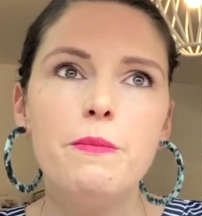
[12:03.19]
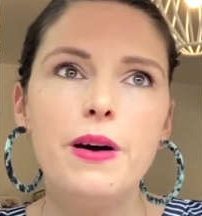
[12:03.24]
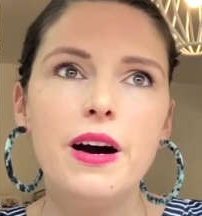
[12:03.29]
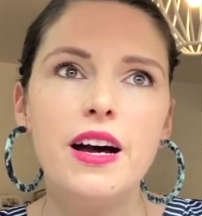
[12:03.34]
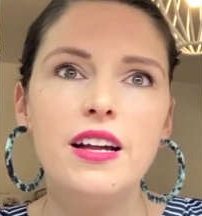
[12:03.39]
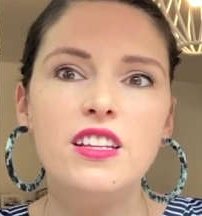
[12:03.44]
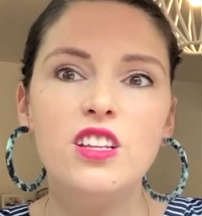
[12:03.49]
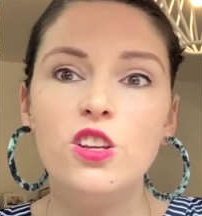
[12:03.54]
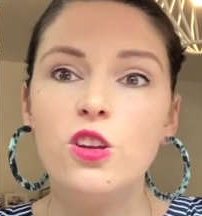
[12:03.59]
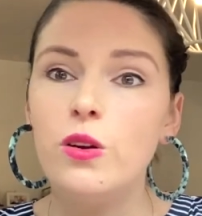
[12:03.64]

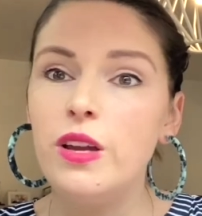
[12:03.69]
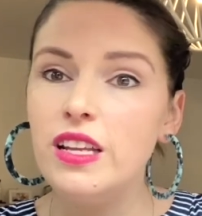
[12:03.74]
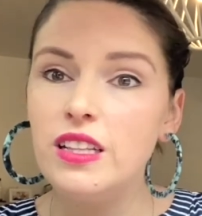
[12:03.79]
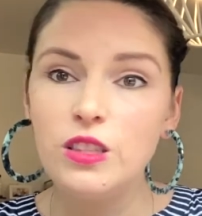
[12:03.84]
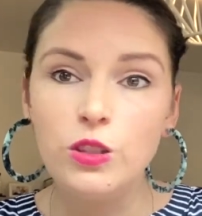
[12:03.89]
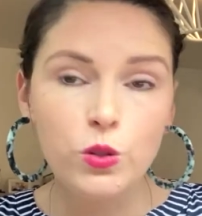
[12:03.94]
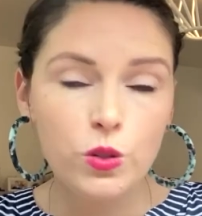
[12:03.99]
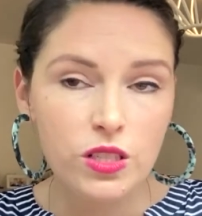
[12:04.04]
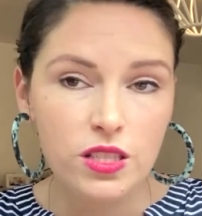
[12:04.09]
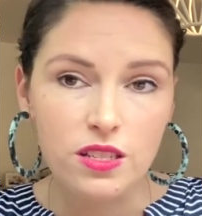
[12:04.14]
But, you know, it
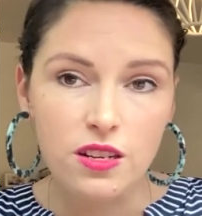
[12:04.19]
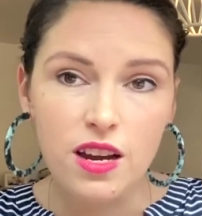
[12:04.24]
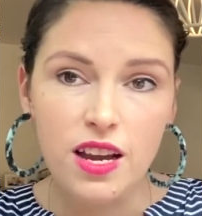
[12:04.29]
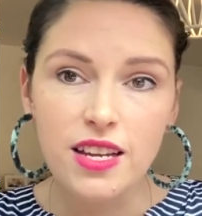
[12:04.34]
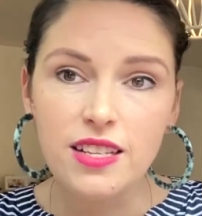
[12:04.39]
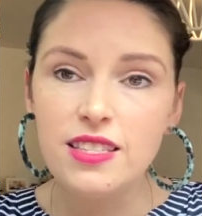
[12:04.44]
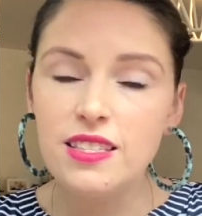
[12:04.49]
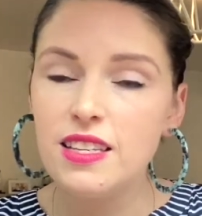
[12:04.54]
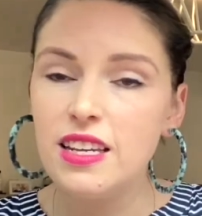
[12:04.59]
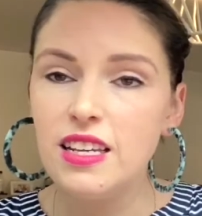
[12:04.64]
looks
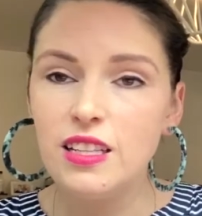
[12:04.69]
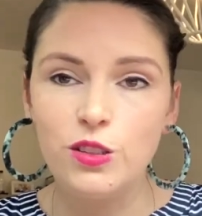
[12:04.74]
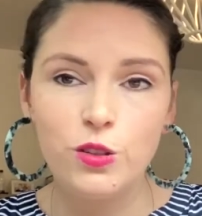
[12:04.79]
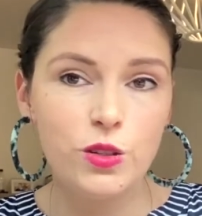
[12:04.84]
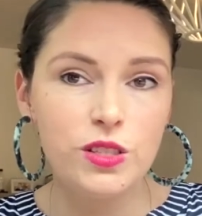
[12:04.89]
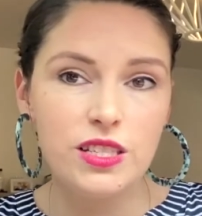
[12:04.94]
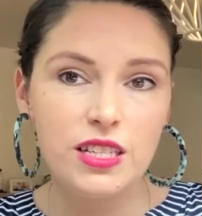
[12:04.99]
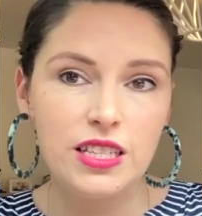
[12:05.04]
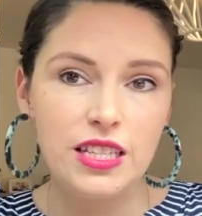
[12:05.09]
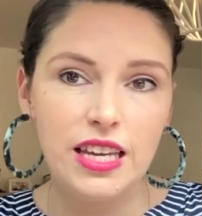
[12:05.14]
nice, it
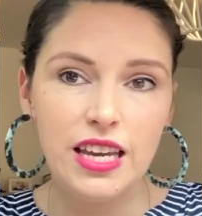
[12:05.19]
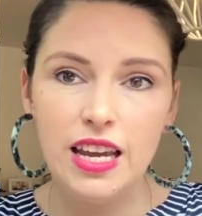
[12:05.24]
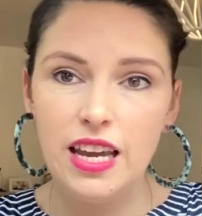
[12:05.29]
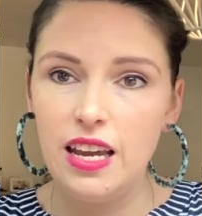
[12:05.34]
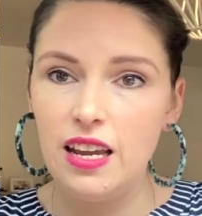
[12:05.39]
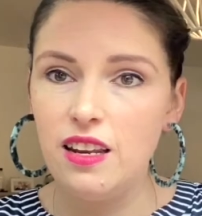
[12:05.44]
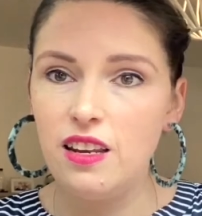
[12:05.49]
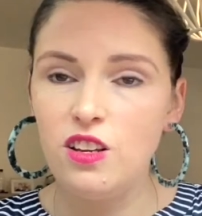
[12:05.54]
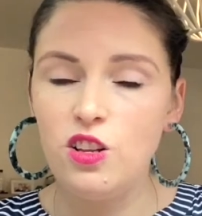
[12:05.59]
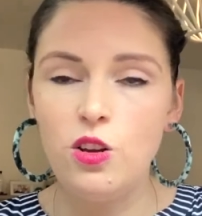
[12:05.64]
looks
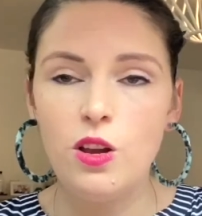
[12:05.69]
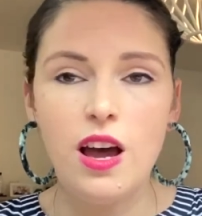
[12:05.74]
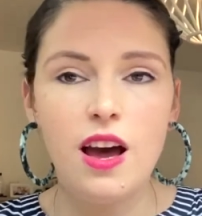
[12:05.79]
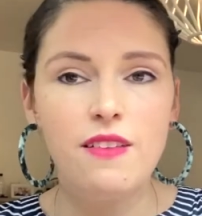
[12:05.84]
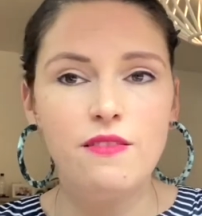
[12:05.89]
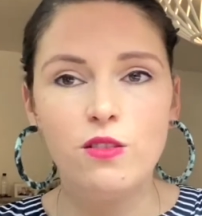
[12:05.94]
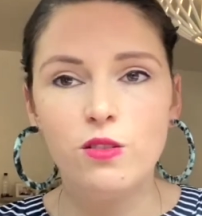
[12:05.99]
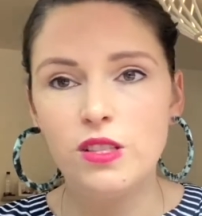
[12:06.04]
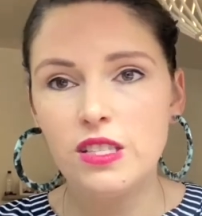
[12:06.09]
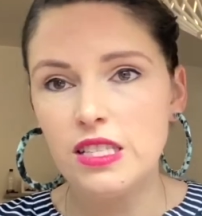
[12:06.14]
clean, you
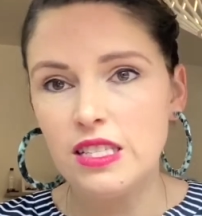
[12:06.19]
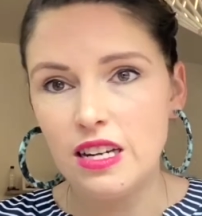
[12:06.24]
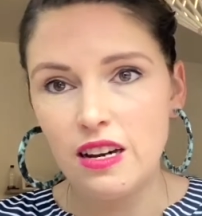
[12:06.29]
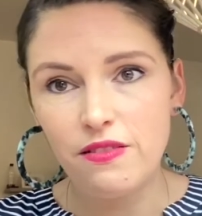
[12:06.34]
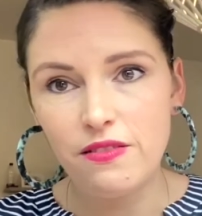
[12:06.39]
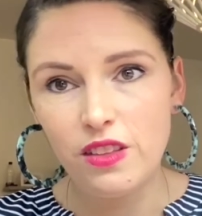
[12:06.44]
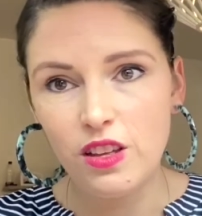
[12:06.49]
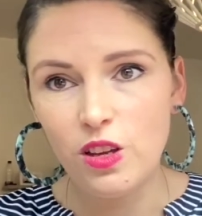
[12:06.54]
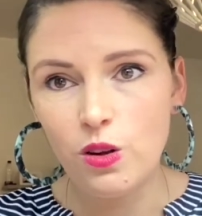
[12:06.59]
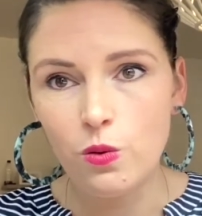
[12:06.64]
have all the stuff
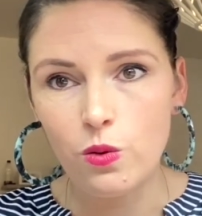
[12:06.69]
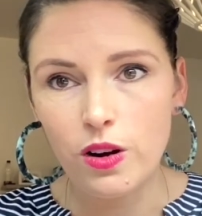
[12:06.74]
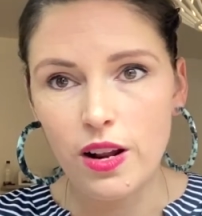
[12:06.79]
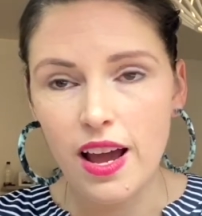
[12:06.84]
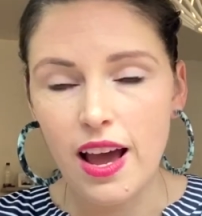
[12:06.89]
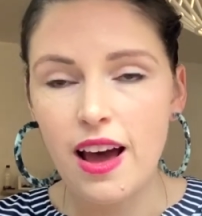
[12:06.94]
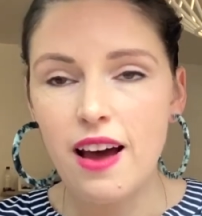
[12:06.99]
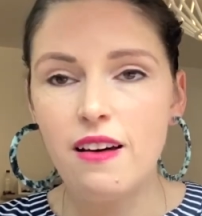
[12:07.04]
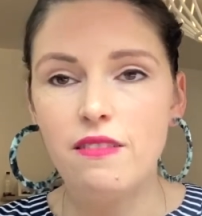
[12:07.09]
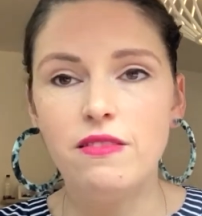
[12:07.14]
that you want
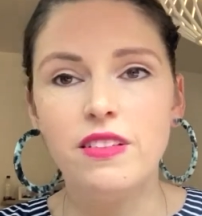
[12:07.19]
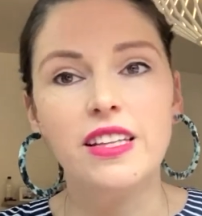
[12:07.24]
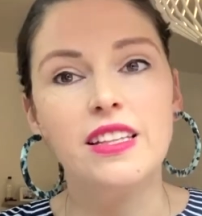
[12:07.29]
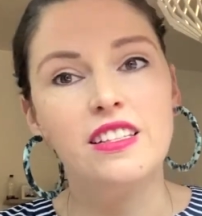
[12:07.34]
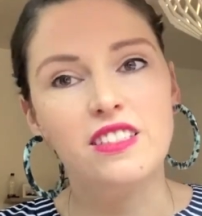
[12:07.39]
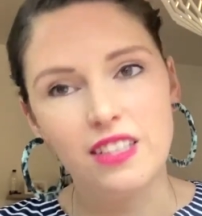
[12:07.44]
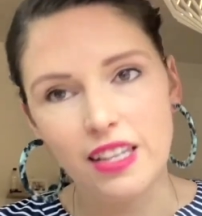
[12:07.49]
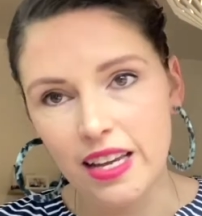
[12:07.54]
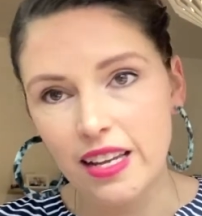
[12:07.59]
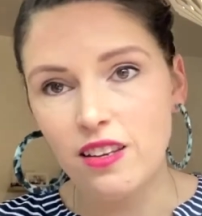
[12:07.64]
to have. Like
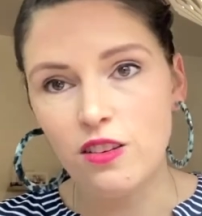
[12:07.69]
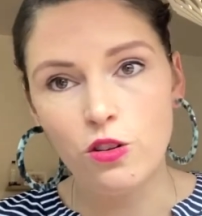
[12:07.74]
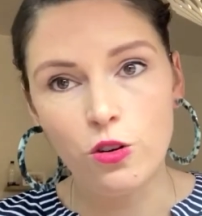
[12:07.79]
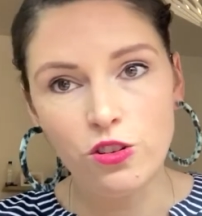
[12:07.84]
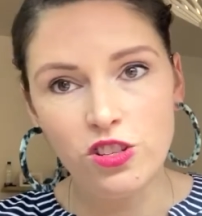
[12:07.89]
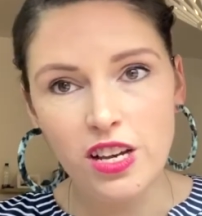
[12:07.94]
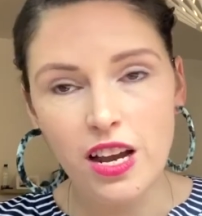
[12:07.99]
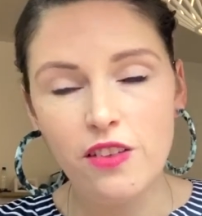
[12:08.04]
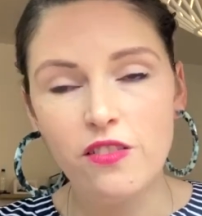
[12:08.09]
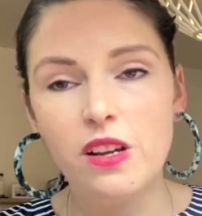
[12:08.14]
there's, again, no
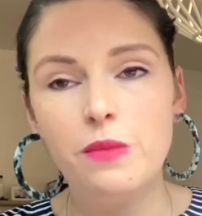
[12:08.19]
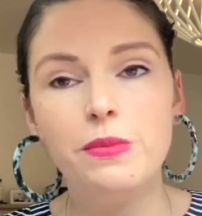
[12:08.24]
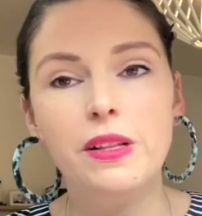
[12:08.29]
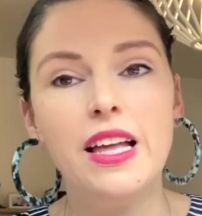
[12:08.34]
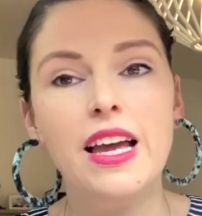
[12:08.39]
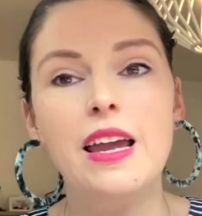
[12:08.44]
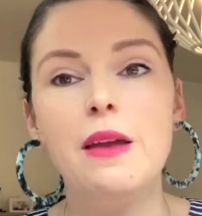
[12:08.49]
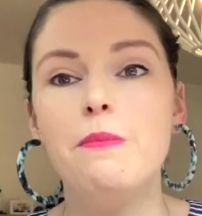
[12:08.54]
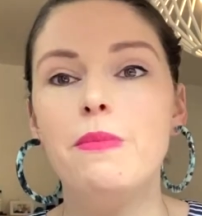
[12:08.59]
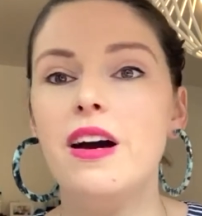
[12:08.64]
chat
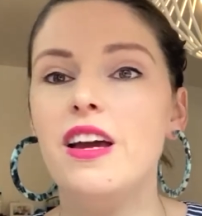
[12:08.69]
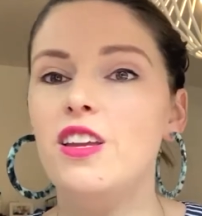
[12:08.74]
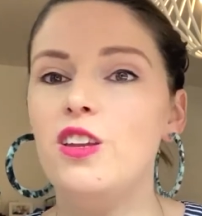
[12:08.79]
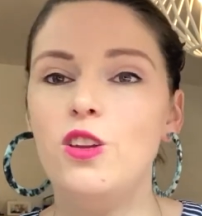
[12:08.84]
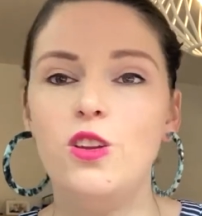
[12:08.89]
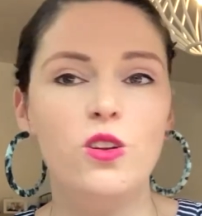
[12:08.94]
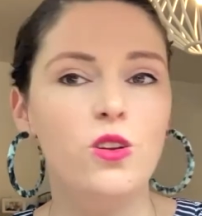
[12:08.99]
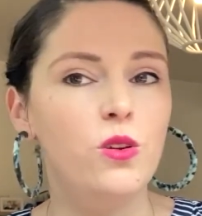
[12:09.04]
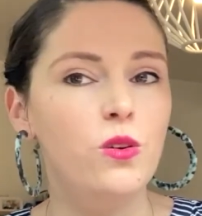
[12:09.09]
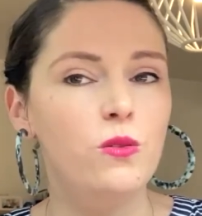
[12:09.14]
replay, but
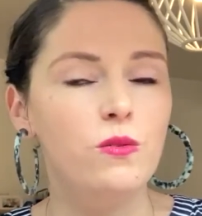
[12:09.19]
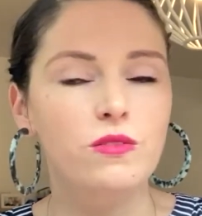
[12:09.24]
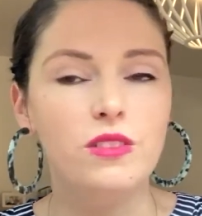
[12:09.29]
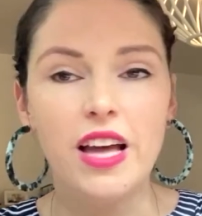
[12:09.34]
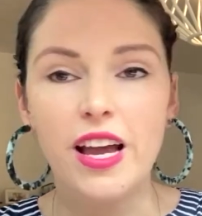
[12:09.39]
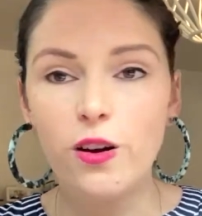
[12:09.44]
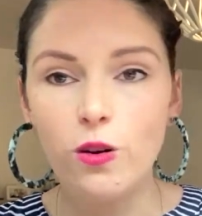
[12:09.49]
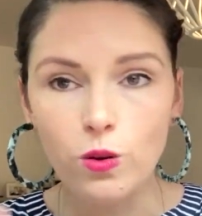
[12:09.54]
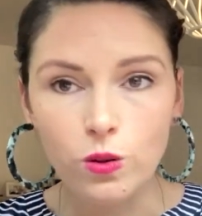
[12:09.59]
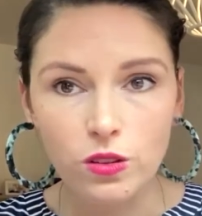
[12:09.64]
you
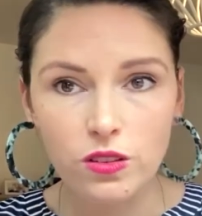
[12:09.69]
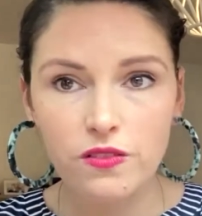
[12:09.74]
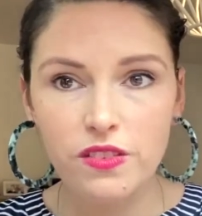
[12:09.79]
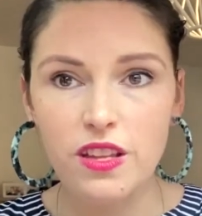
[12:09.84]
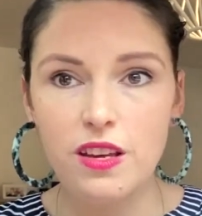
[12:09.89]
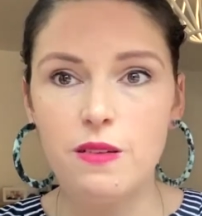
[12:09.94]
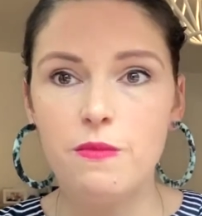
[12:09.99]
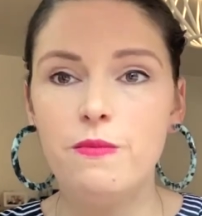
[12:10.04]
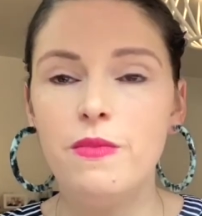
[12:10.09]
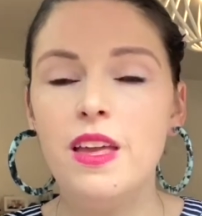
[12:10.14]
like all of
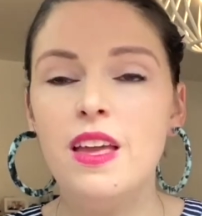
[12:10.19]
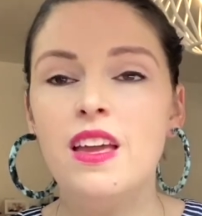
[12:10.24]
them.